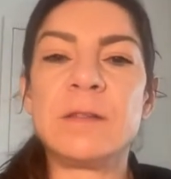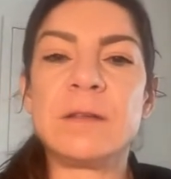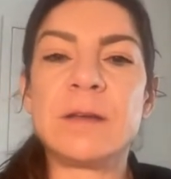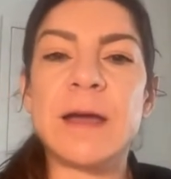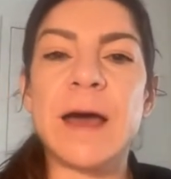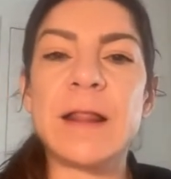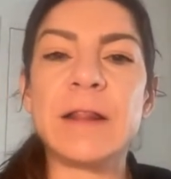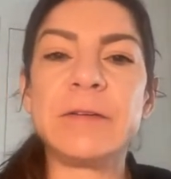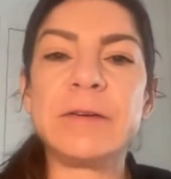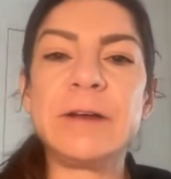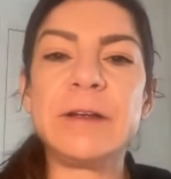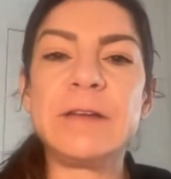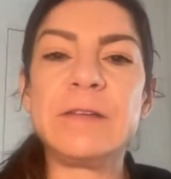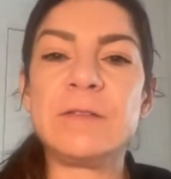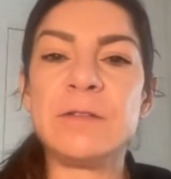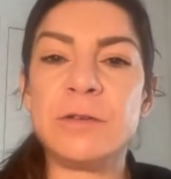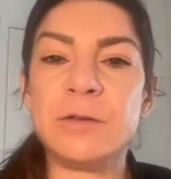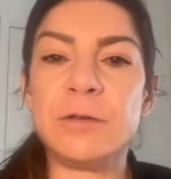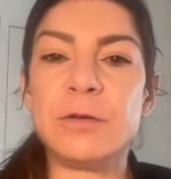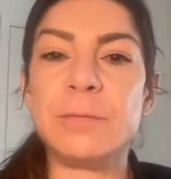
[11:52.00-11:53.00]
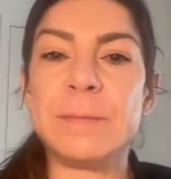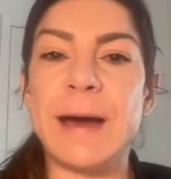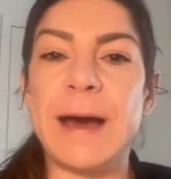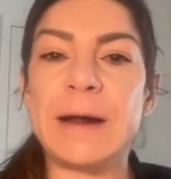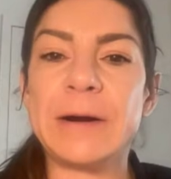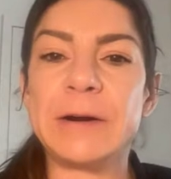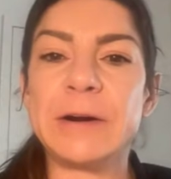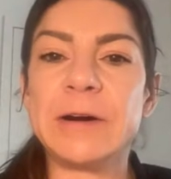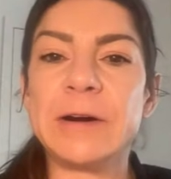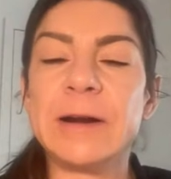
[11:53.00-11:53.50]
calories do
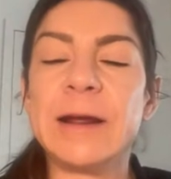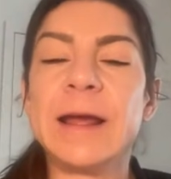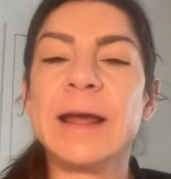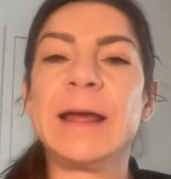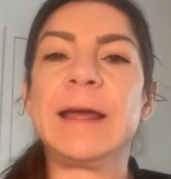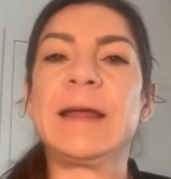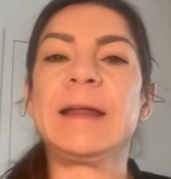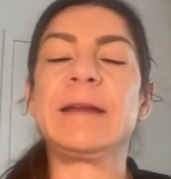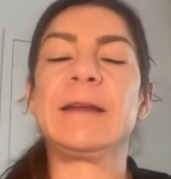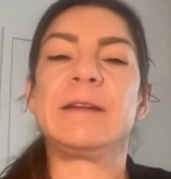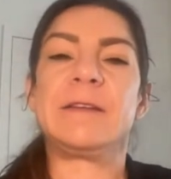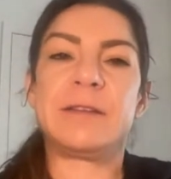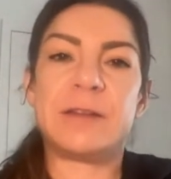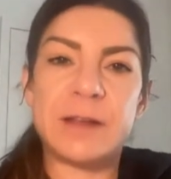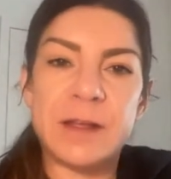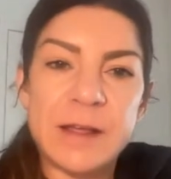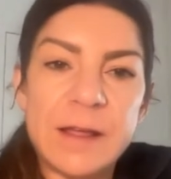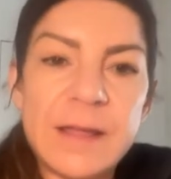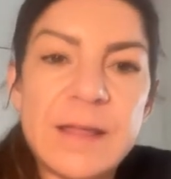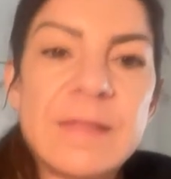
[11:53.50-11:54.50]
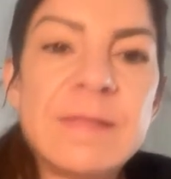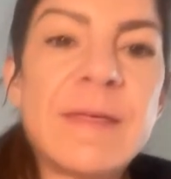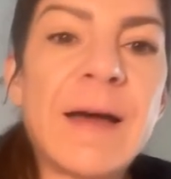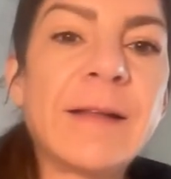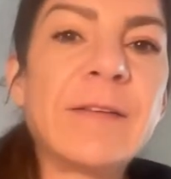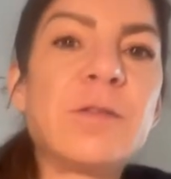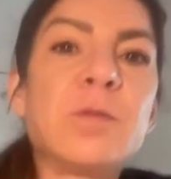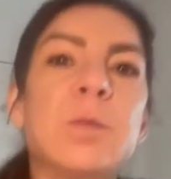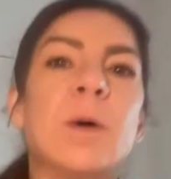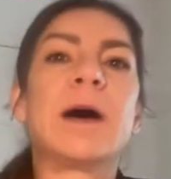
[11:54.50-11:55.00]
matter. And
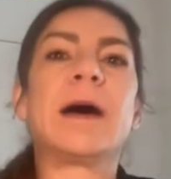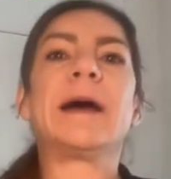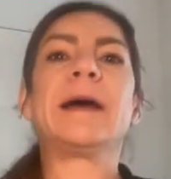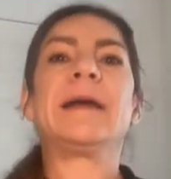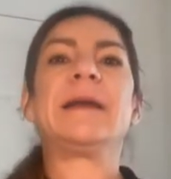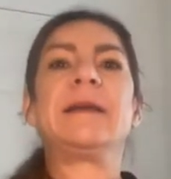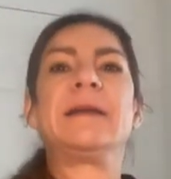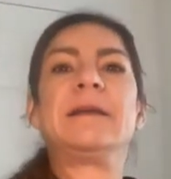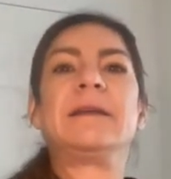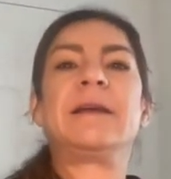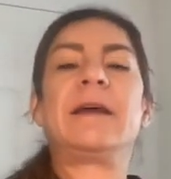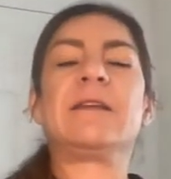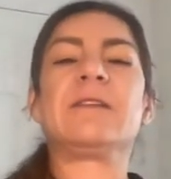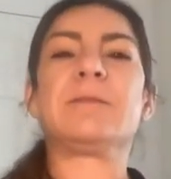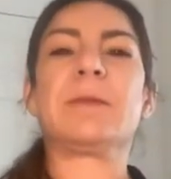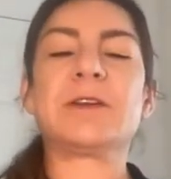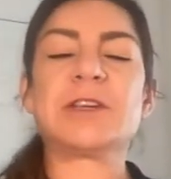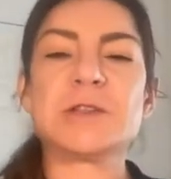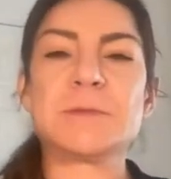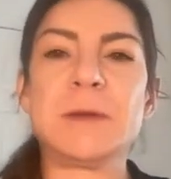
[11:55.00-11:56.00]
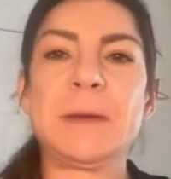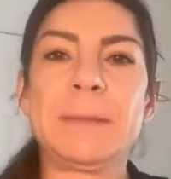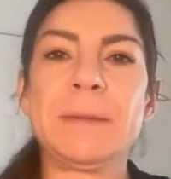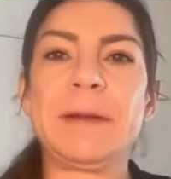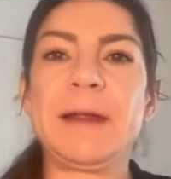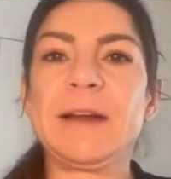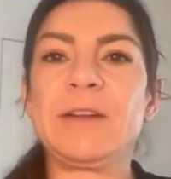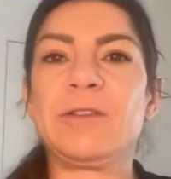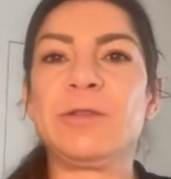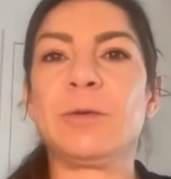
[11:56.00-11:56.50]
that's why, as much as
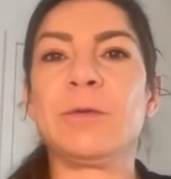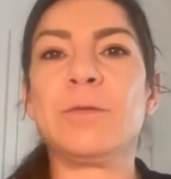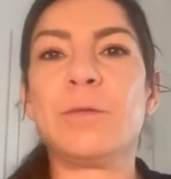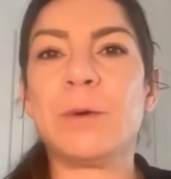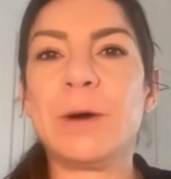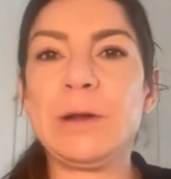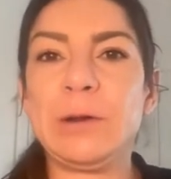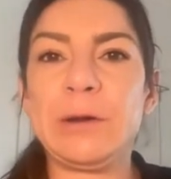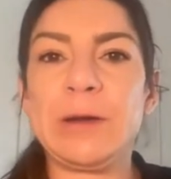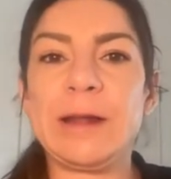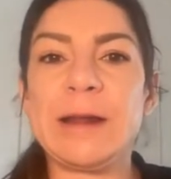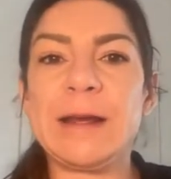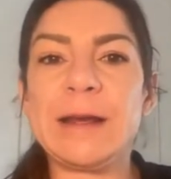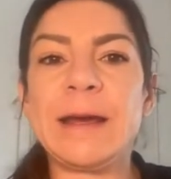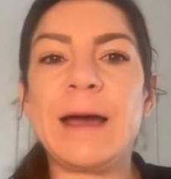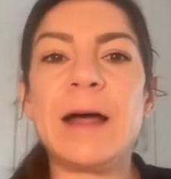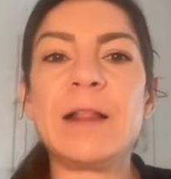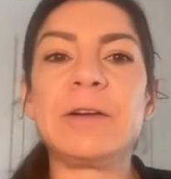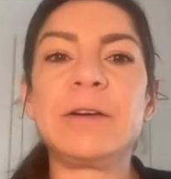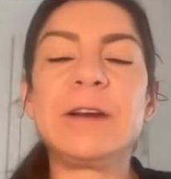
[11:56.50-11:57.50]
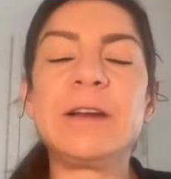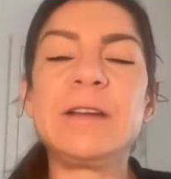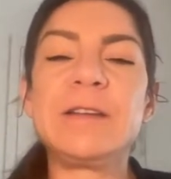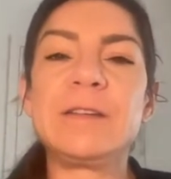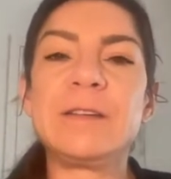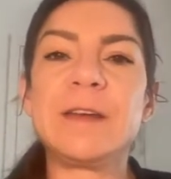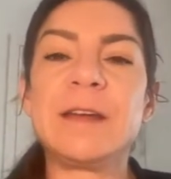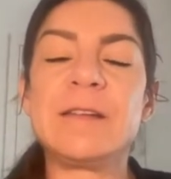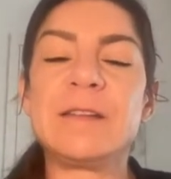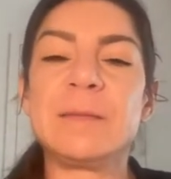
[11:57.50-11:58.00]
people like to avoid looking at
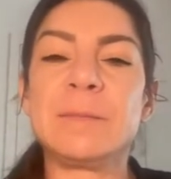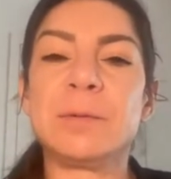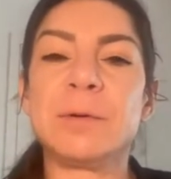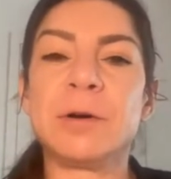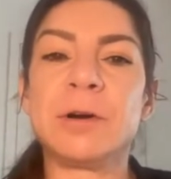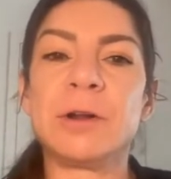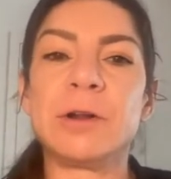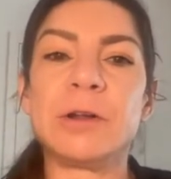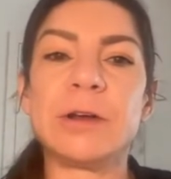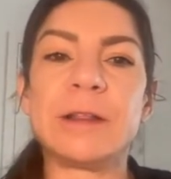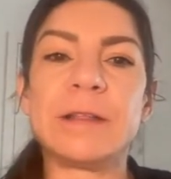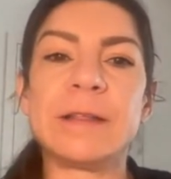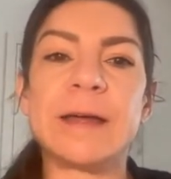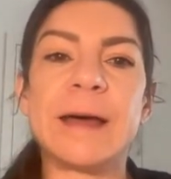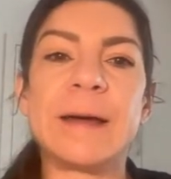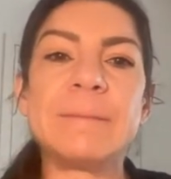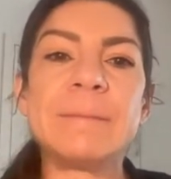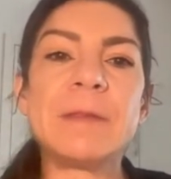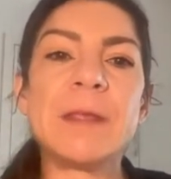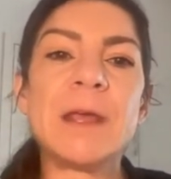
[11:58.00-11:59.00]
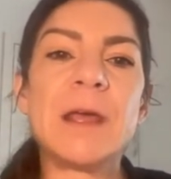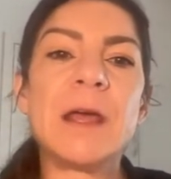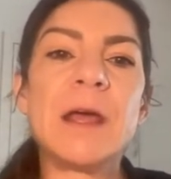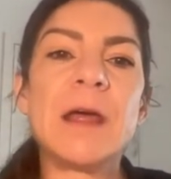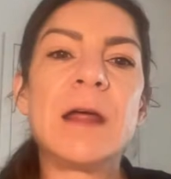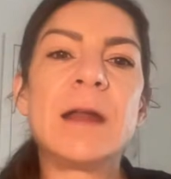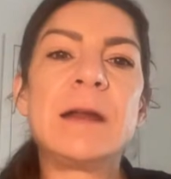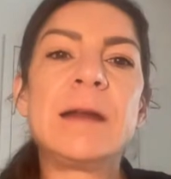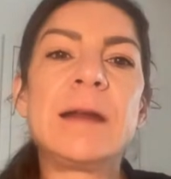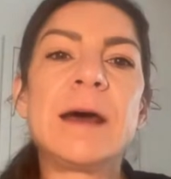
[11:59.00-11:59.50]
calories, it's important to look at that.
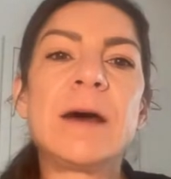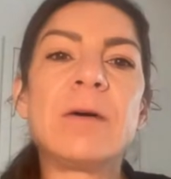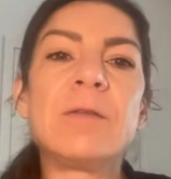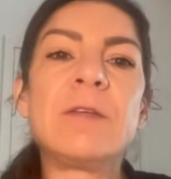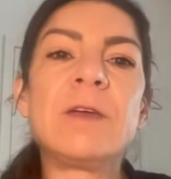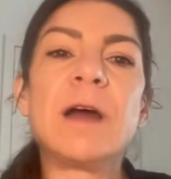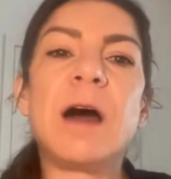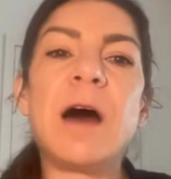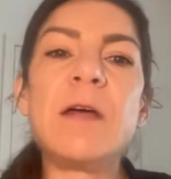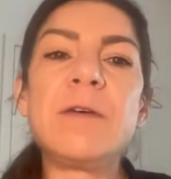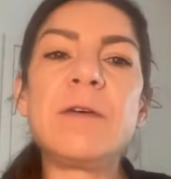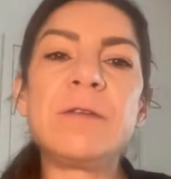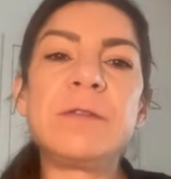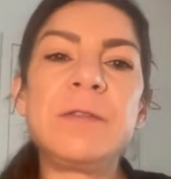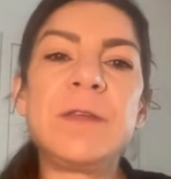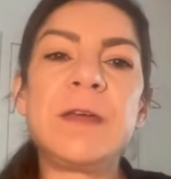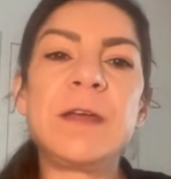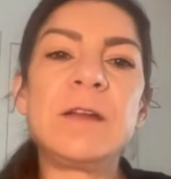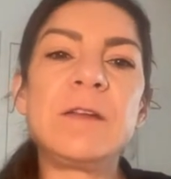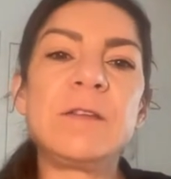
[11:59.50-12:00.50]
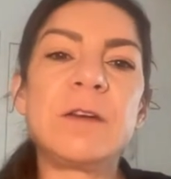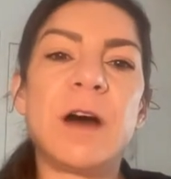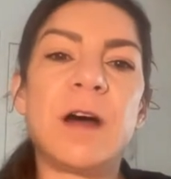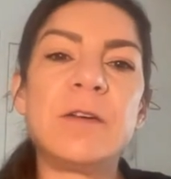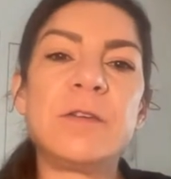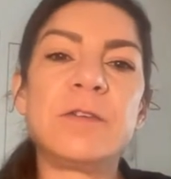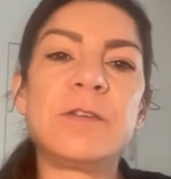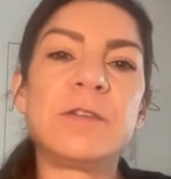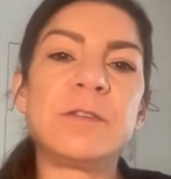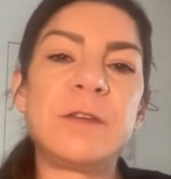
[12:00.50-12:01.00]
Now, the other thing to
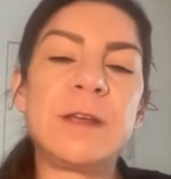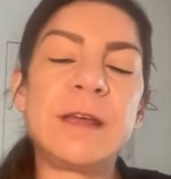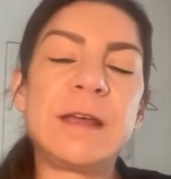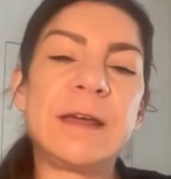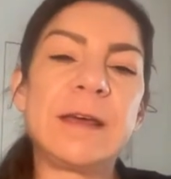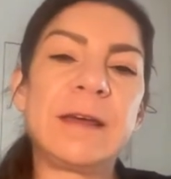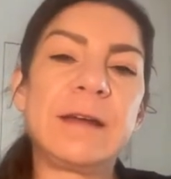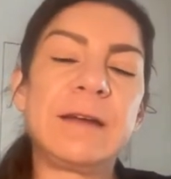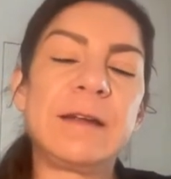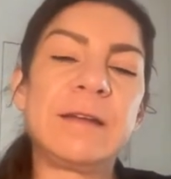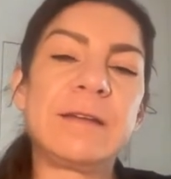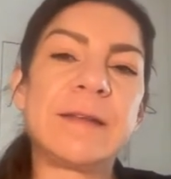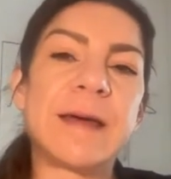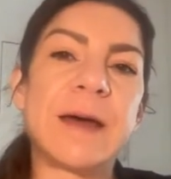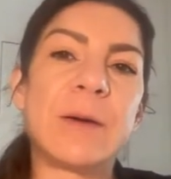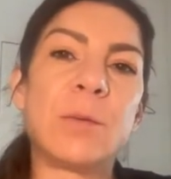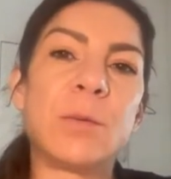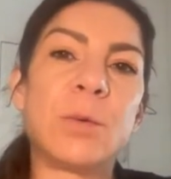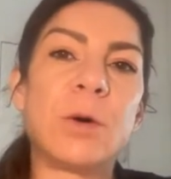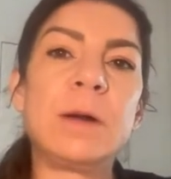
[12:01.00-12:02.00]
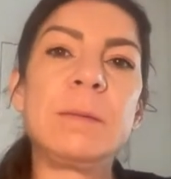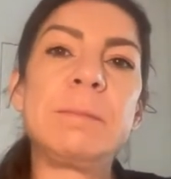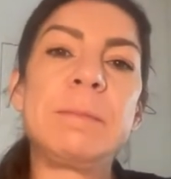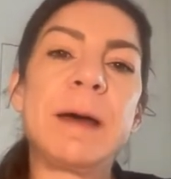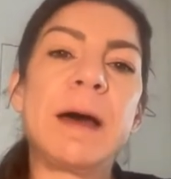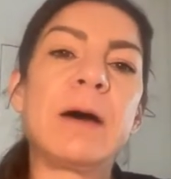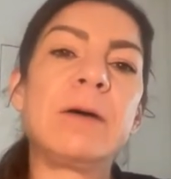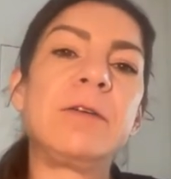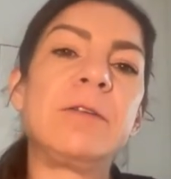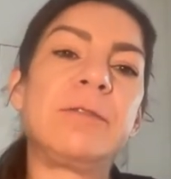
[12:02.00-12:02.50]
understand is that 1
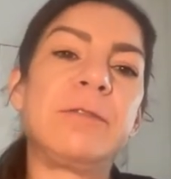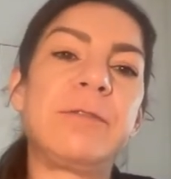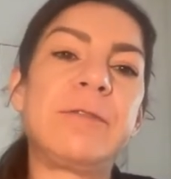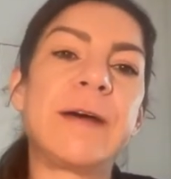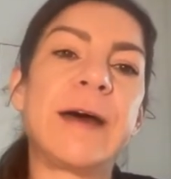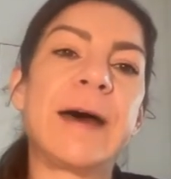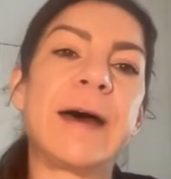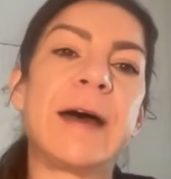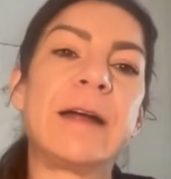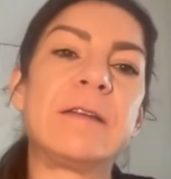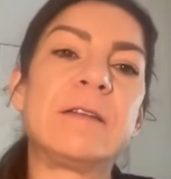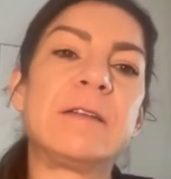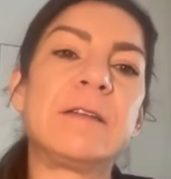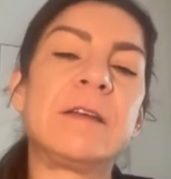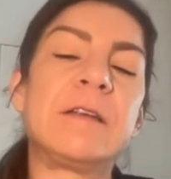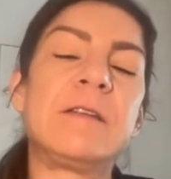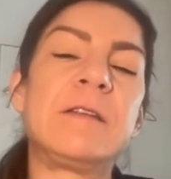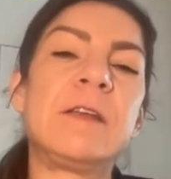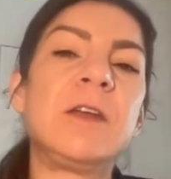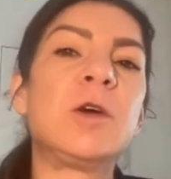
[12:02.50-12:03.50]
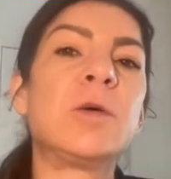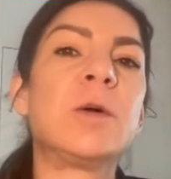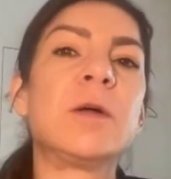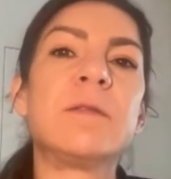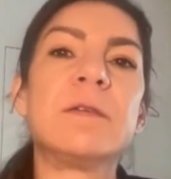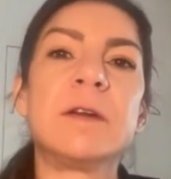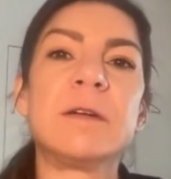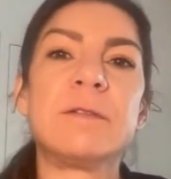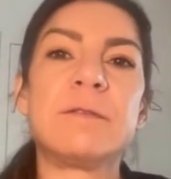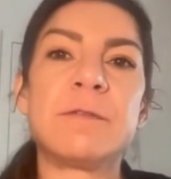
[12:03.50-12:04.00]
pound of fat is the
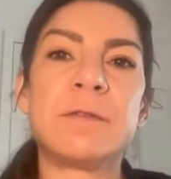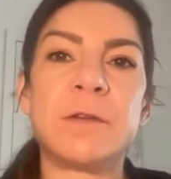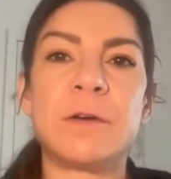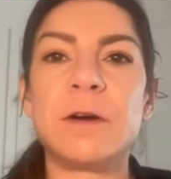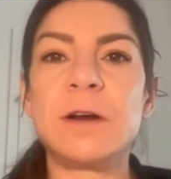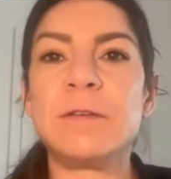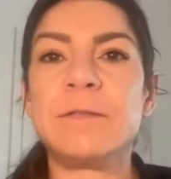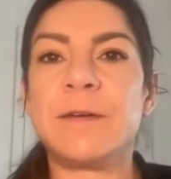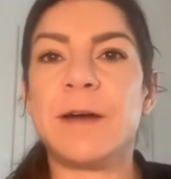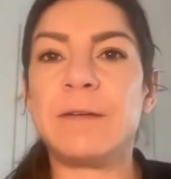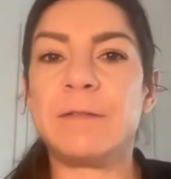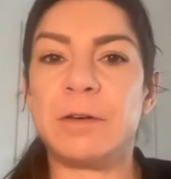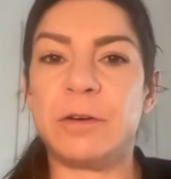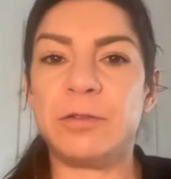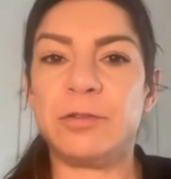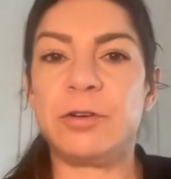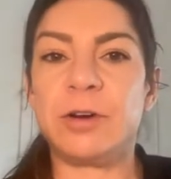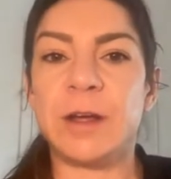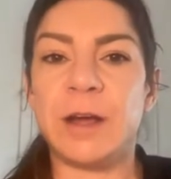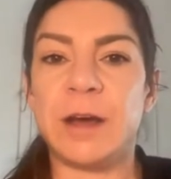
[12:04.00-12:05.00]
equivalent of 3,500